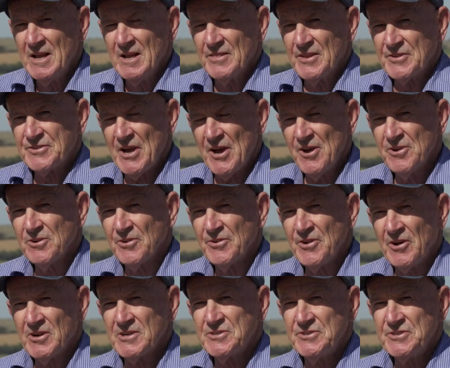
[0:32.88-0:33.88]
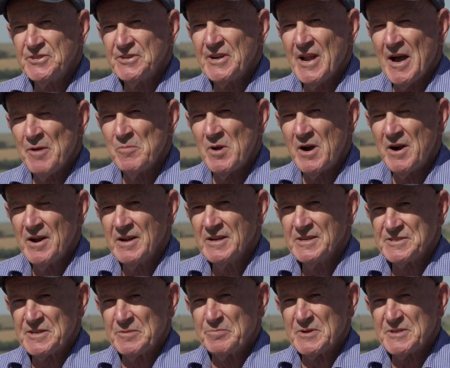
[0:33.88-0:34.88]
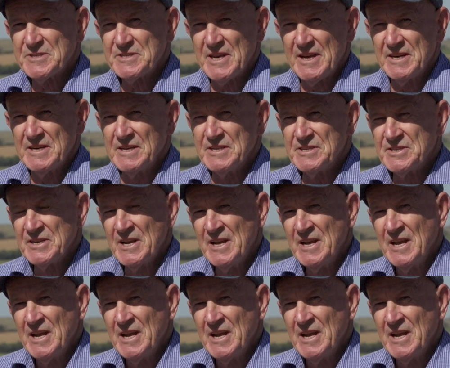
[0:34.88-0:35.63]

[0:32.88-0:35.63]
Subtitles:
the total nitrogen number is a percentage.